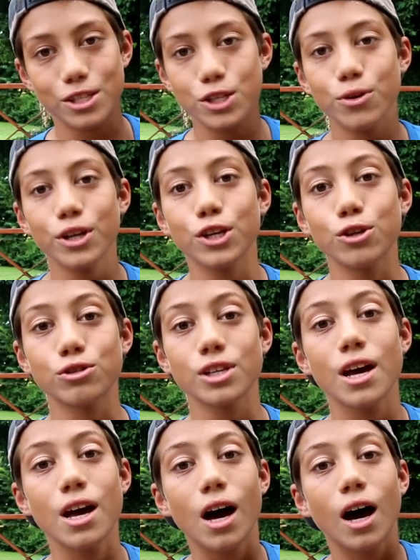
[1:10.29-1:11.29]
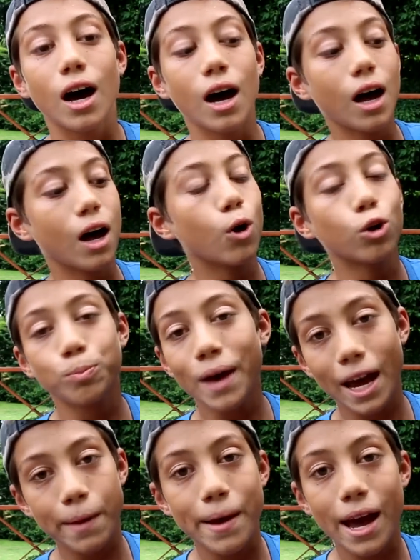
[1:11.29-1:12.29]
You could use an old
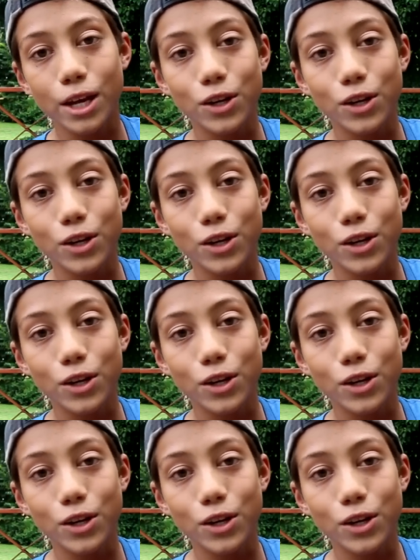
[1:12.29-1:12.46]
backpack,